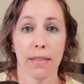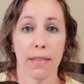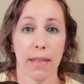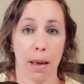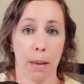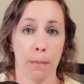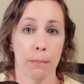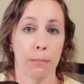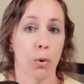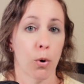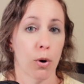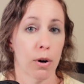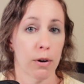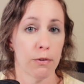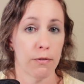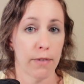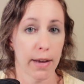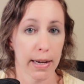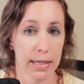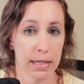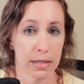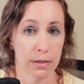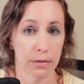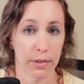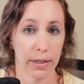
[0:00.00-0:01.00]
them more
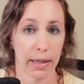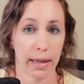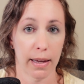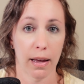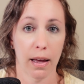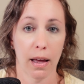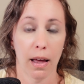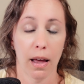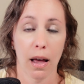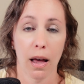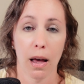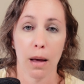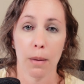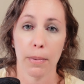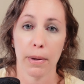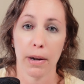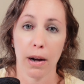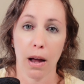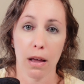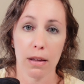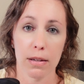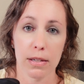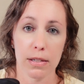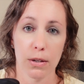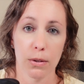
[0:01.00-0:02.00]
effectively, but
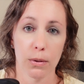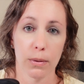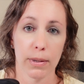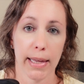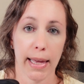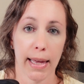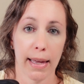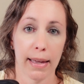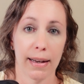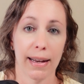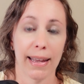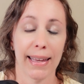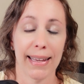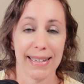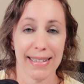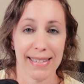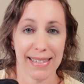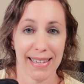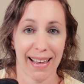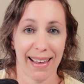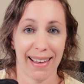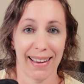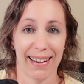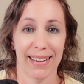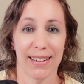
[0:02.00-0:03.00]
also gain
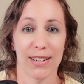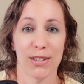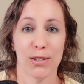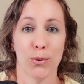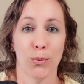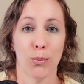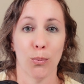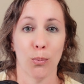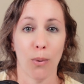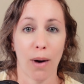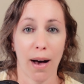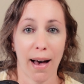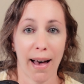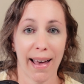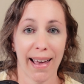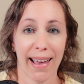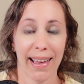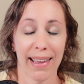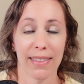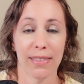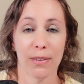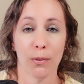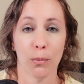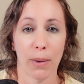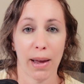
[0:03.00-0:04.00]
insight into
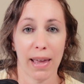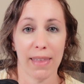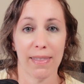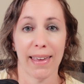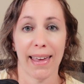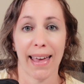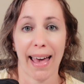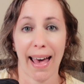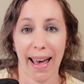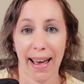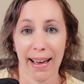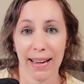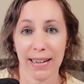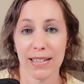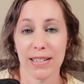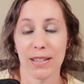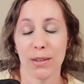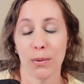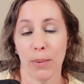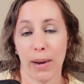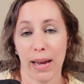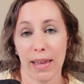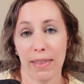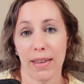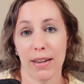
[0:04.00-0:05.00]
why the way they act
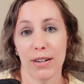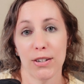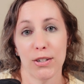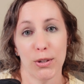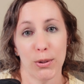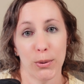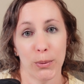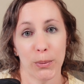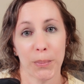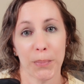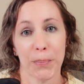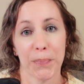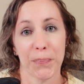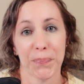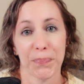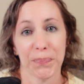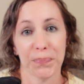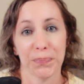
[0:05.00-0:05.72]
the way they do.